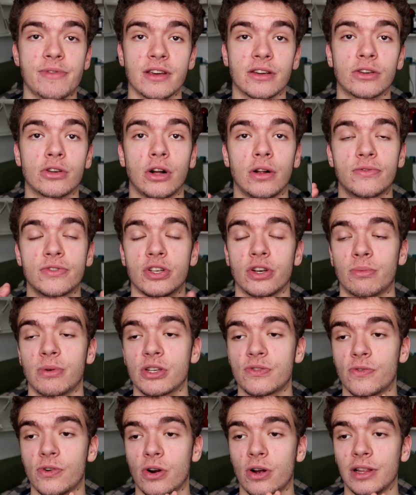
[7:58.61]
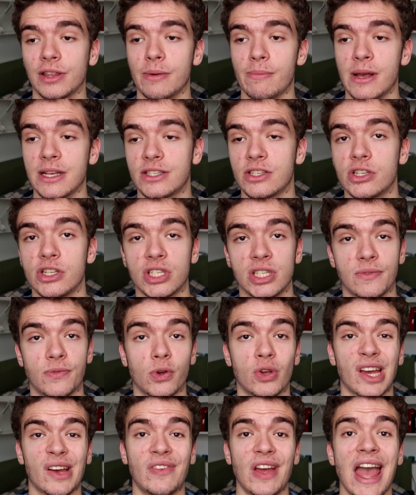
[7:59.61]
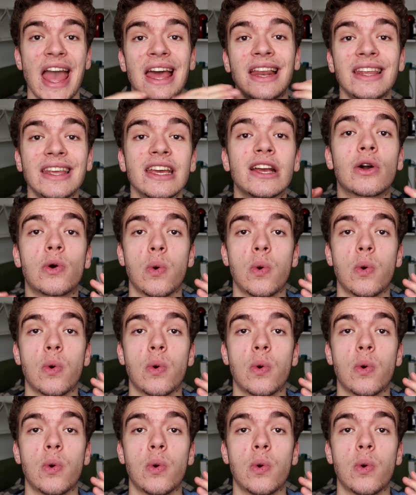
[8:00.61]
Thank you all so much for all the messages. If you have any